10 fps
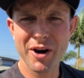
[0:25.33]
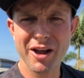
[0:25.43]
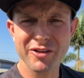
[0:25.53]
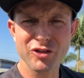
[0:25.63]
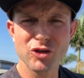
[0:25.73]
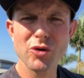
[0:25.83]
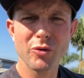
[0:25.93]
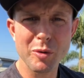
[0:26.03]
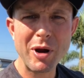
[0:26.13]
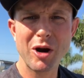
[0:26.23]
to do a
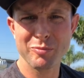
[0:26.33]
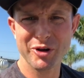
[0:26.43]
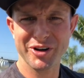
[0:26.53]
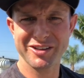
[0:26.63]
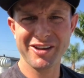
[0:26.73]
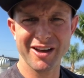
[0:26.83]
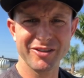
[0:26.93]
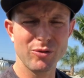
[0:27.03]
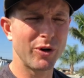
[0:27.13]
repairability test.